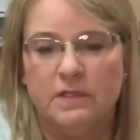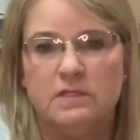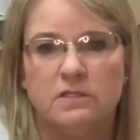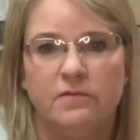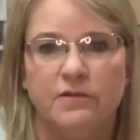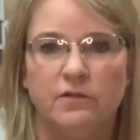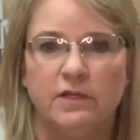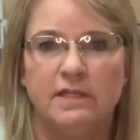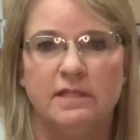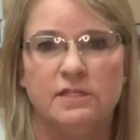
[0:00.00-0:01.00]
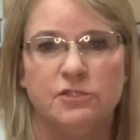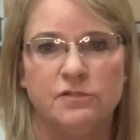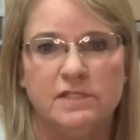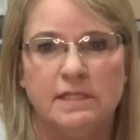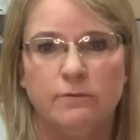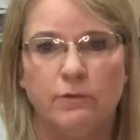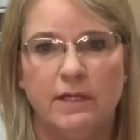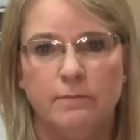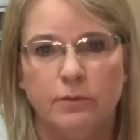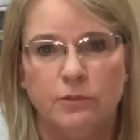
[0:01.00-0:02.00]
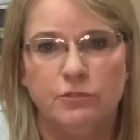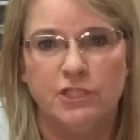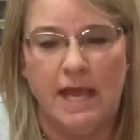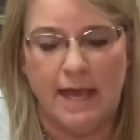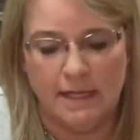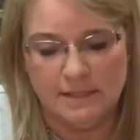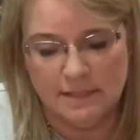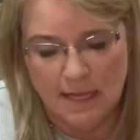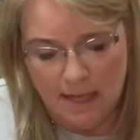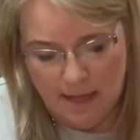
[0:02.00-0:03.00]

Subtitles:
So if you look at this, you'll see the red and blue jacks